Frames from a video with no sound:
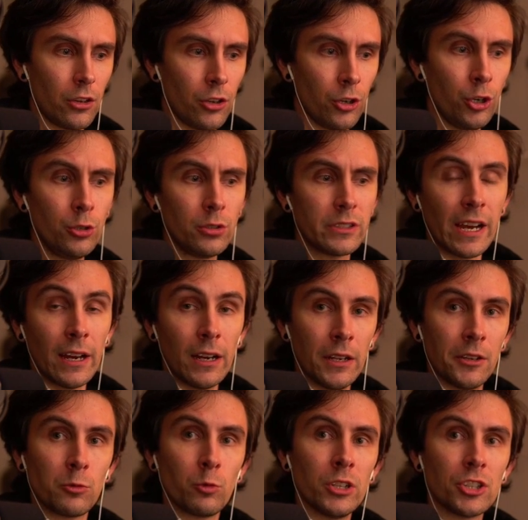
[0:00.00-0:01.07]

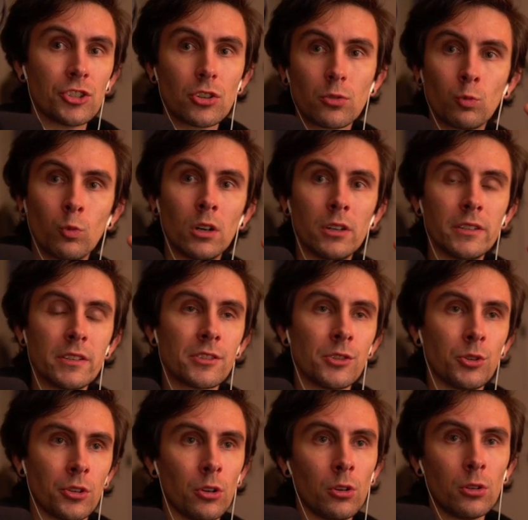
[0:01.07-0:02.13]
Huton, which was
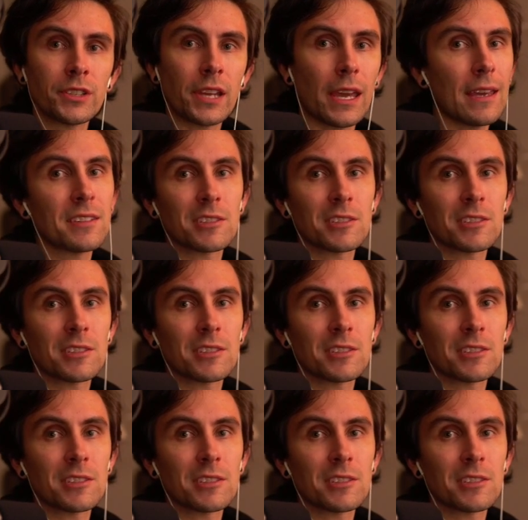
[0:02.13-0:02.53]
your old haste